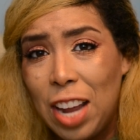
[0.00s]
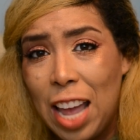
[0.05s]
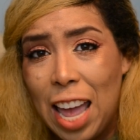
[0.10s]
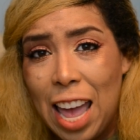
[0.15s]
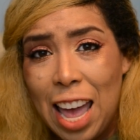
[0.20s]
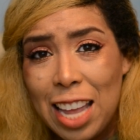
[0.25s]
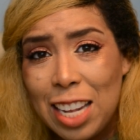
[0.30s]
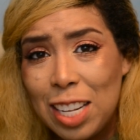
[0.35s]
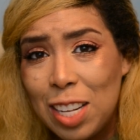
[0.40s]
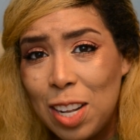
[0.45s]

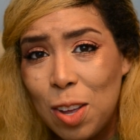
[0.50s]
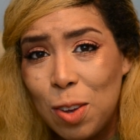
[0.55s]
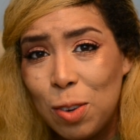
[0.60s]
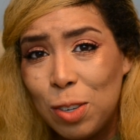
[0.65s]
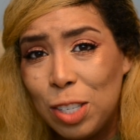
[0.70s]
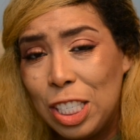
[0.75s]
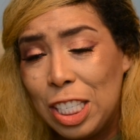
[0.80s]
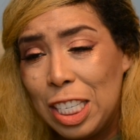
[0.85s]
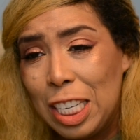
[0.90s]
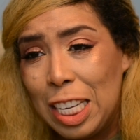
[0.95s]
hand
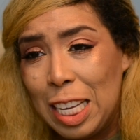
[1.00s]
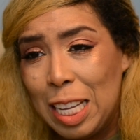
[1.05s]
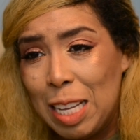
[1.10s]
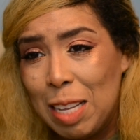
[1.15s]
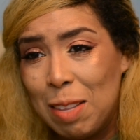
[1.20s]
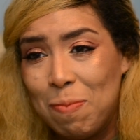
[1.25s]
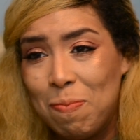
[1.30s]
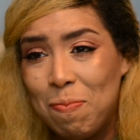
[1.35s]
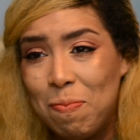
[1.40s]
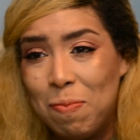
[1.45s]

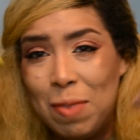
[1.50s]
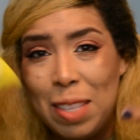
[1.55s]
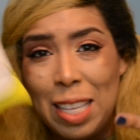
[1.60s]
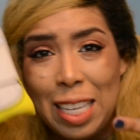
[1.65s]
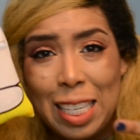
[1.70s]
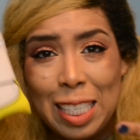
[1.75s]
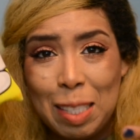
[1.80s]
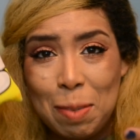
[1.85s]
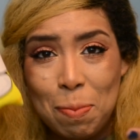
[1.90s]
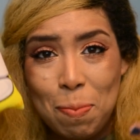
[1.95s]
lotion,
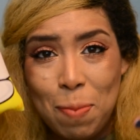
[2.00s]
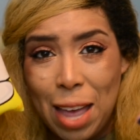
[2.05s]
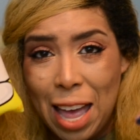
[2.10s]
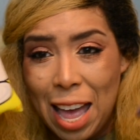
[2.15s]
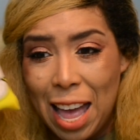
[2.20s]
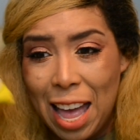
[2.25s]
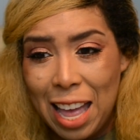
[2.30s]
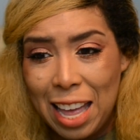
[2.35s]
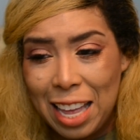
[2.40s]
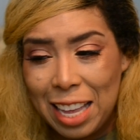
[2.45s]
this
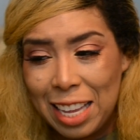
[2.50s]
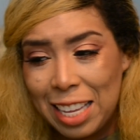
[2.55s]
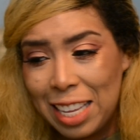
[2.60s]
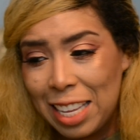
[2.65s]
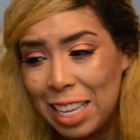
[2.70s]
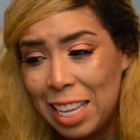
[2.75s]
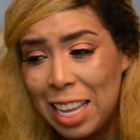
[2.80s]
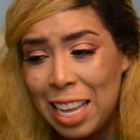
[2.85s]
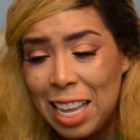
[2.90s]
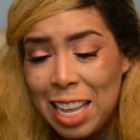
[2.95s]

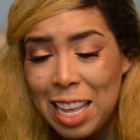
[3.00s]
bag,